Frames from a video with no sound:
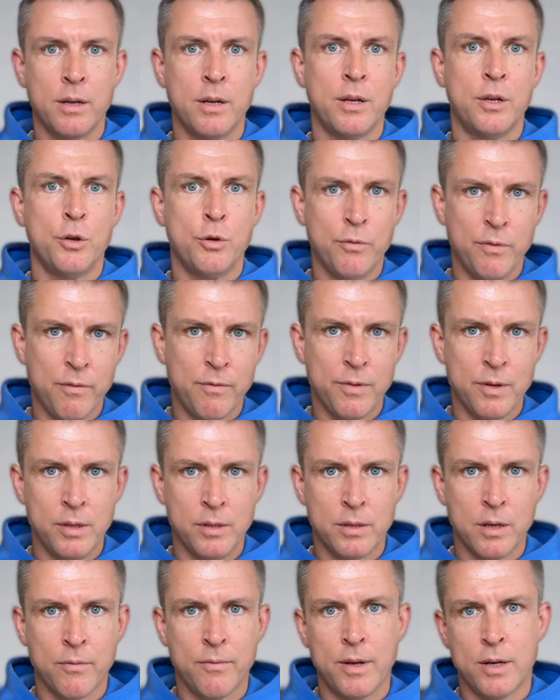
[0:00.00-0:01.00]
U V
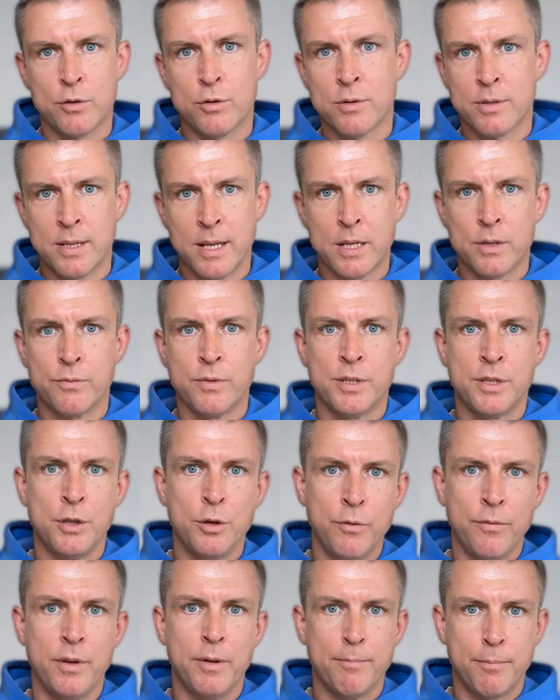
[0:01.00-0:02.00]
filter versus lens with
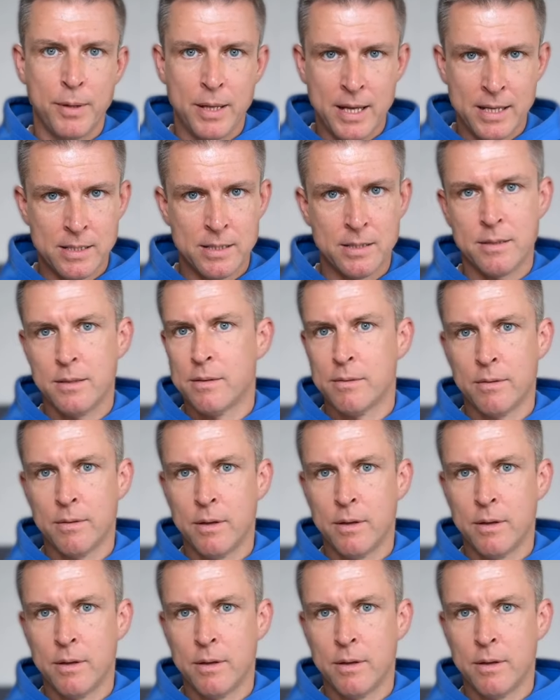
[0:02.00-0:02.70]
U V plus